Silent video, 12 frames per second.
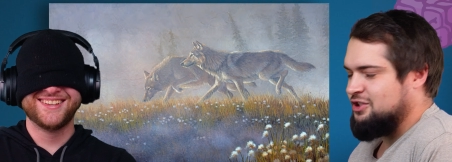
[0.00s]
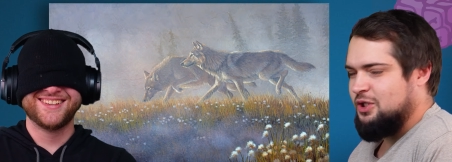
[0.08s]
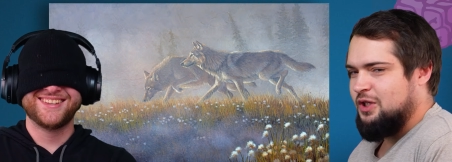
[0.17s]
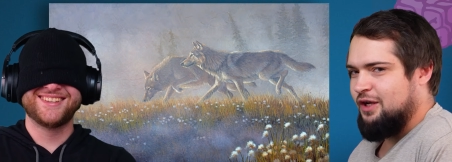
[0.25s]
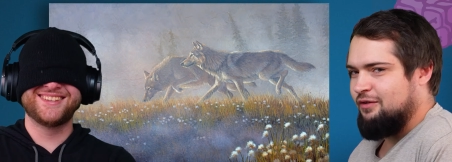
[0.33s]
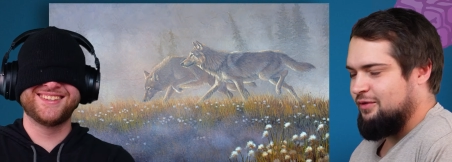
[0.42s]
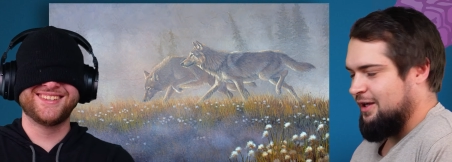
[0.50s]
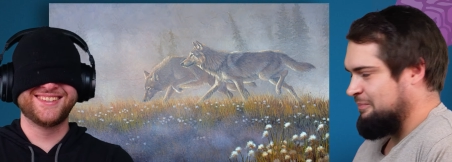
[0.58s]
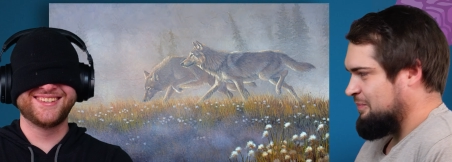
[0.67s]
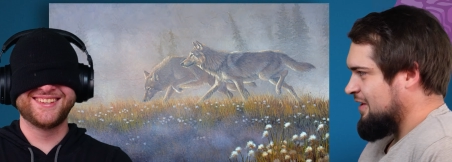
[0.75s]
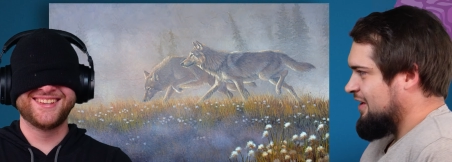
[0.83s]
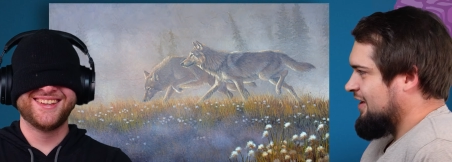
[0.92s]
Speaker 1: should clarify.
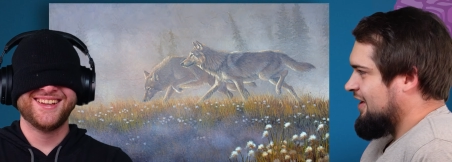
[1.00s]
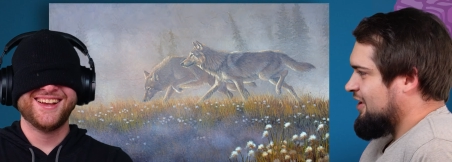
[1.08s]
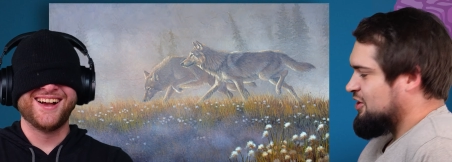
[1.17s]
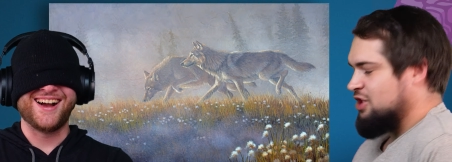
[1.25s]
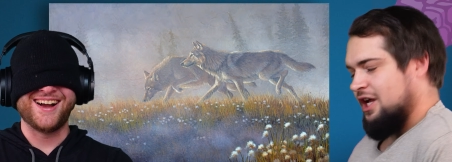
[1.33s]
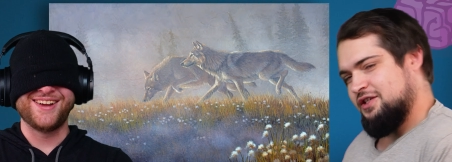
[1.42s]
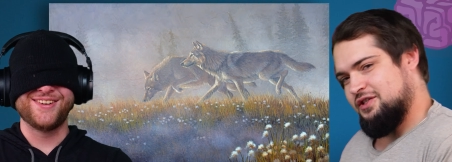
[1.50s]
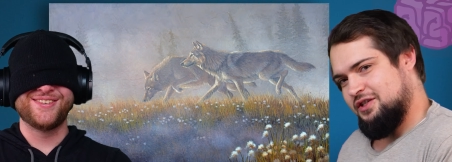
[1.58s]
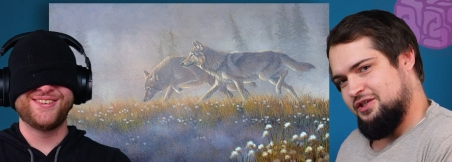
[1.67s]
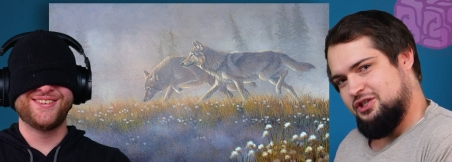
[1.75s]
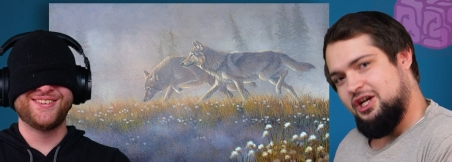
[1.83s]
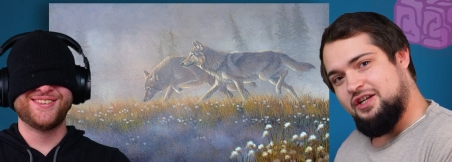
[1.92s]

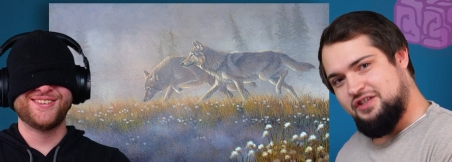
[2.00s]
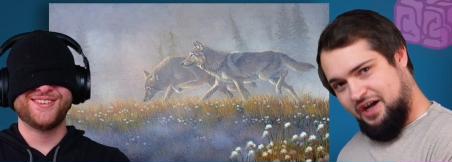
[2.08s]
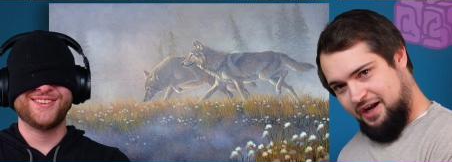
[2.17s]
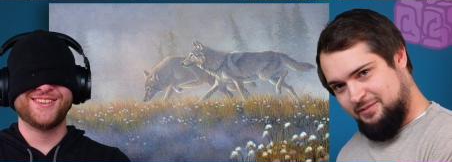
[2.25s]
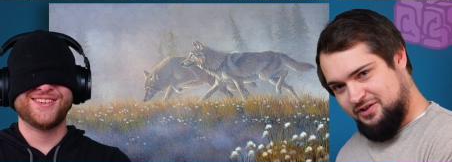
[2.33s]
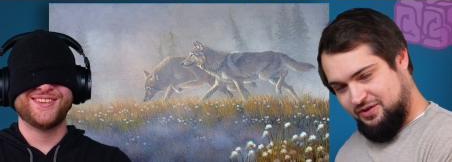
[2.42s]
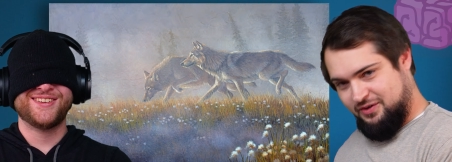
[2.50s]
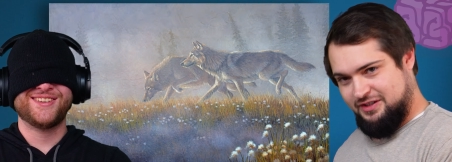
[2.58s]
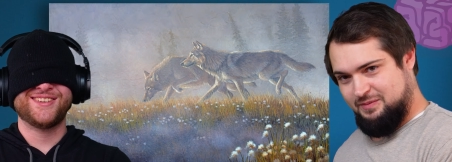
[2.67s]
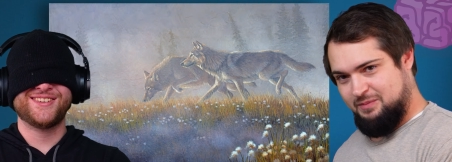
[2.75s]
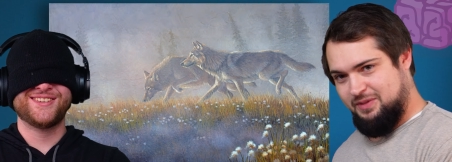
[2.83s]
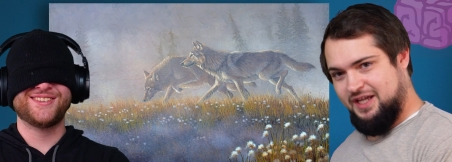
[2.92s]
Justin uh, J Time is going to
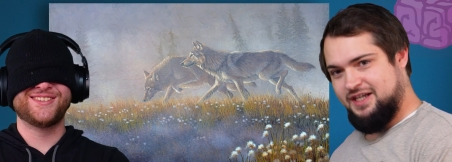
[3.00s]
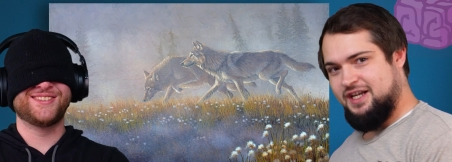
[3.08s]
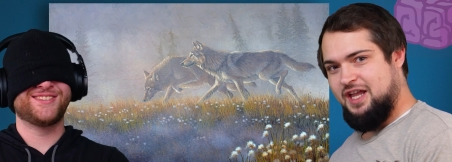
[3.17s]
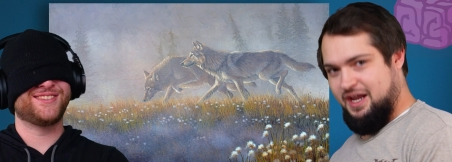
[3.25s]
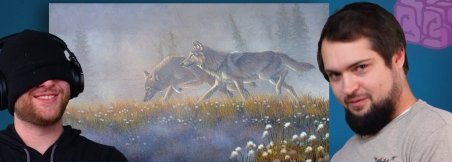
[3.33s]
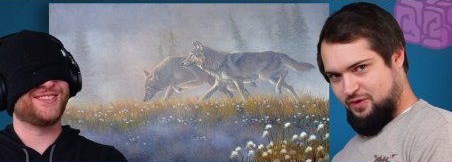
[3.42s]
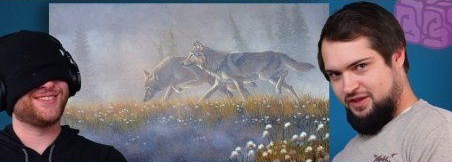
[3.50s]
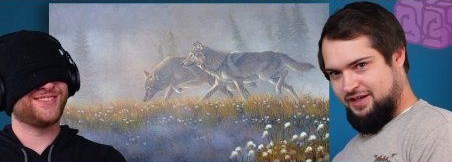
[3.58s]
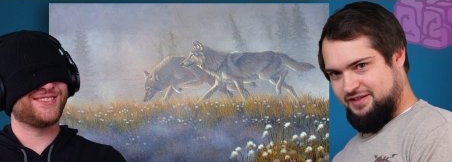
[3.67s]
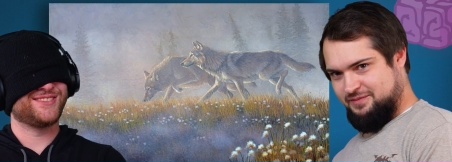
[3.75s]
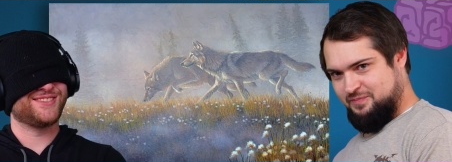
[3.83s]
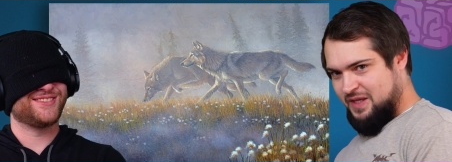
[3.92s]
be playing a game with
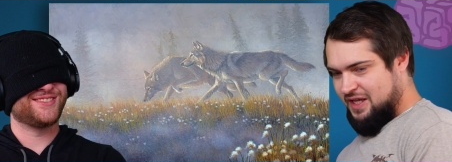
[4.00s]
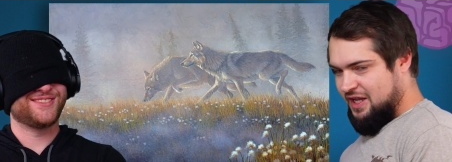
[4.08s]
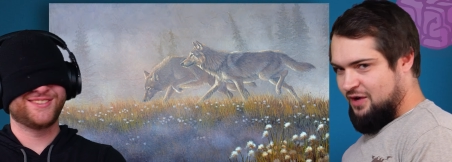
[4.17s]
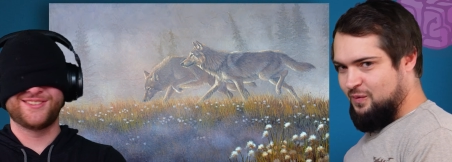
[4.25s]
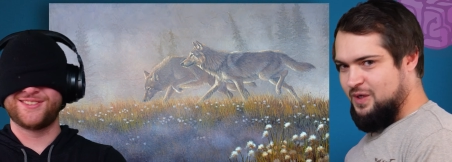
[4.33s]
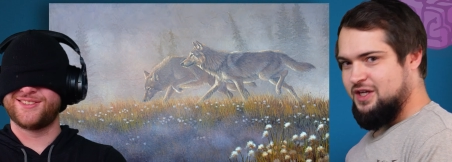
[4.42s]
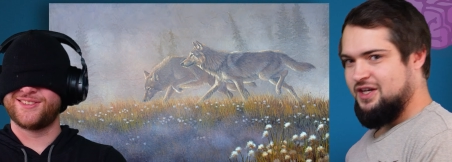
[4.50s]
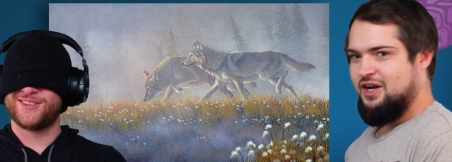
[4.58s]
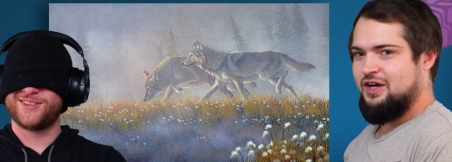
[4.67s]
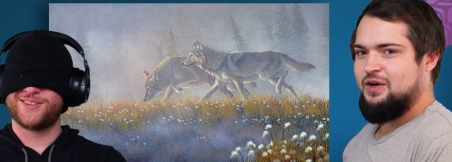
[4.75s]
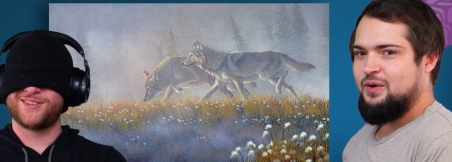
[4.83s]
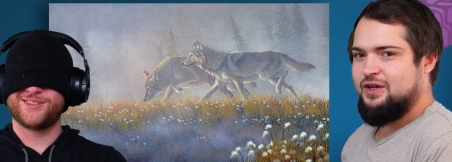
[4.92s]
us. We
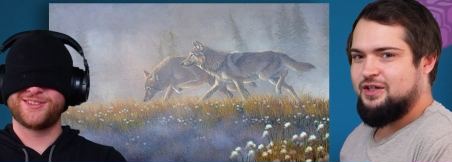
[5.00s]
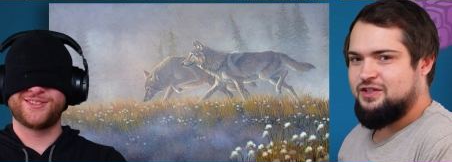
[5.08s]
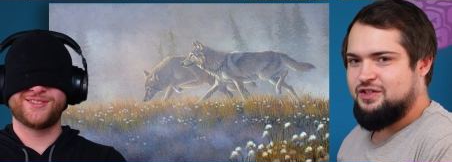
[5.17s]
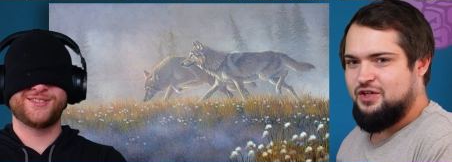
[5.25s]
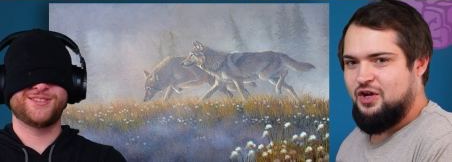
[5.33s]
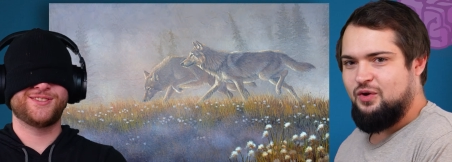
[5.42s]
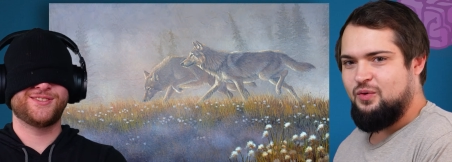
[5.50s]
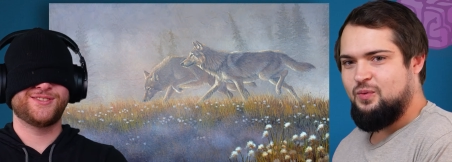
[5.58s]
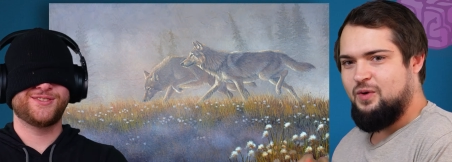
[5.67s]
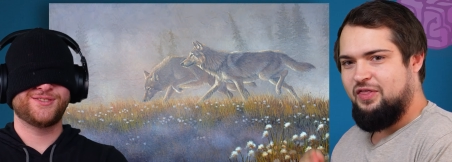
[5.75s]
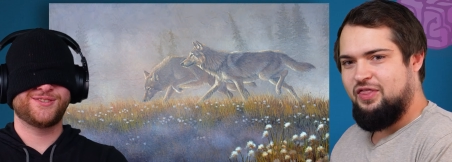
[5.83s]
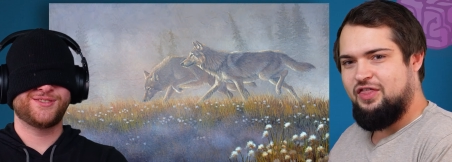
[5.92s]
are going to know
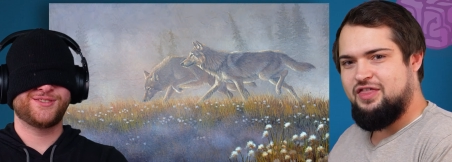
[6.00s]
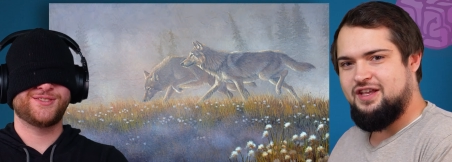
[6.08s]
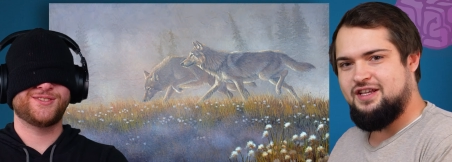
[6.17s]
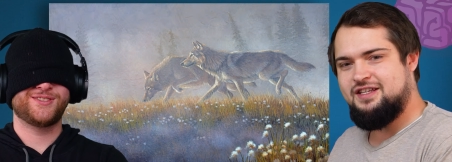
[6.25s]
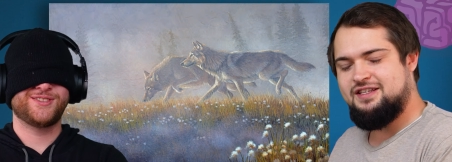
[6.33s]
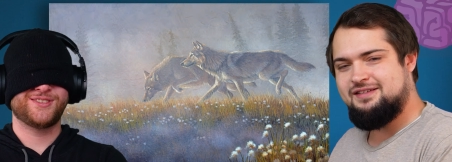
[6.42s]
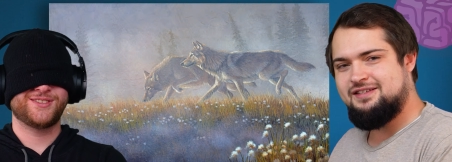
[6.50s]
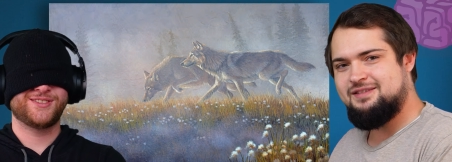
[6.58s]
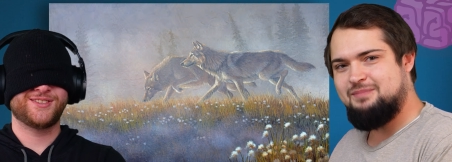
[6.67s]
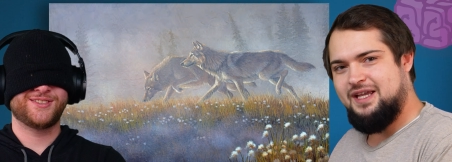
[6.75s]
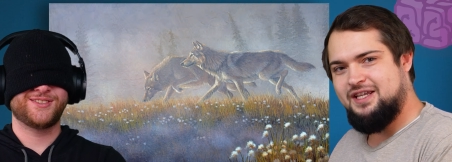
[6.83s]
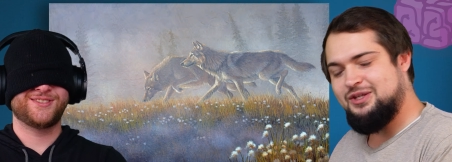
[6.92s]
what the thing is
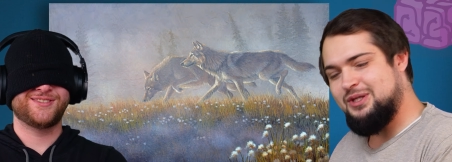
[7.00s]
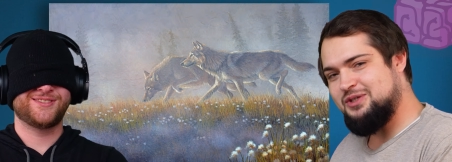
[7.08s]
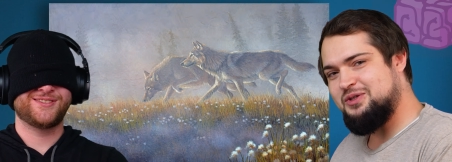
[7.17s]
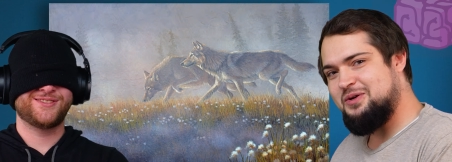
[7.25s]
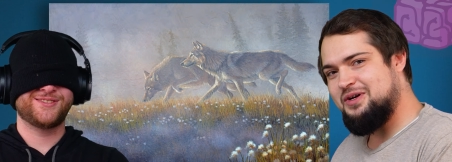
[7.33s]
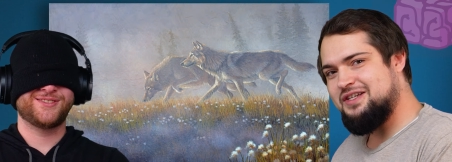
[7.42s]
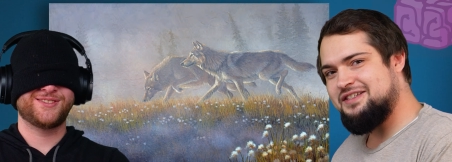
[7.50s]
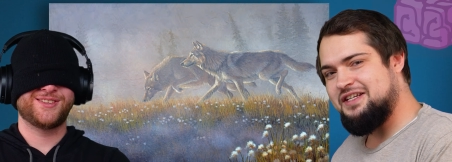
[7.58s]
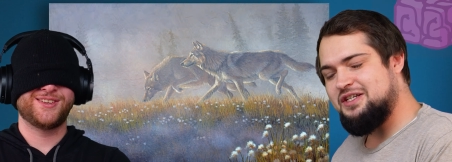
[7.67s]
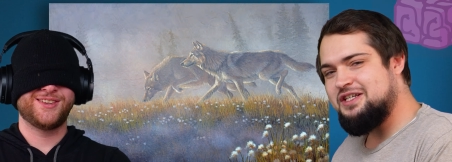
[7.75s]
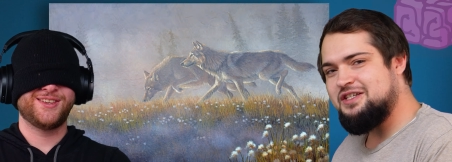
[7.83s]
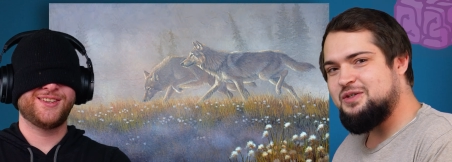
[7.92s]
making this noise, and
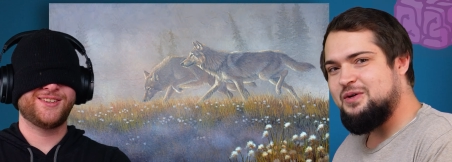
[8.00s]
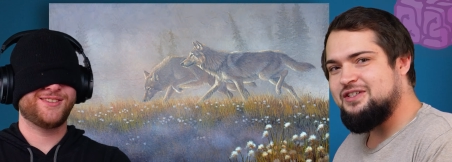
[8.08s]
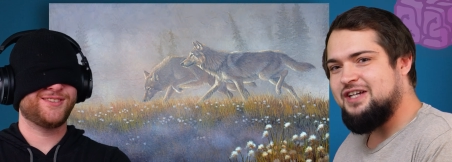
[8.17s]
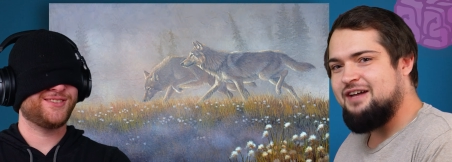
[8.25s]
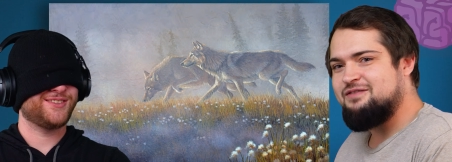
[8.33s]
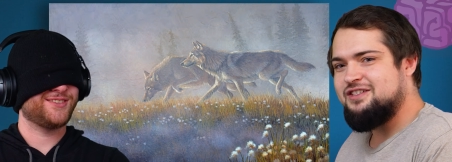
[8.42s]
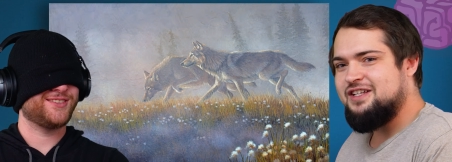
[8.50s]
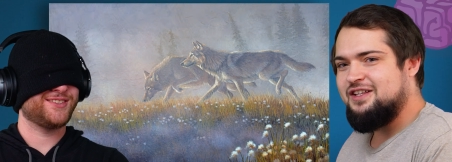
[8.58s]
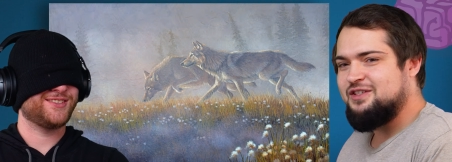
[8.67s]
he is going to have to tell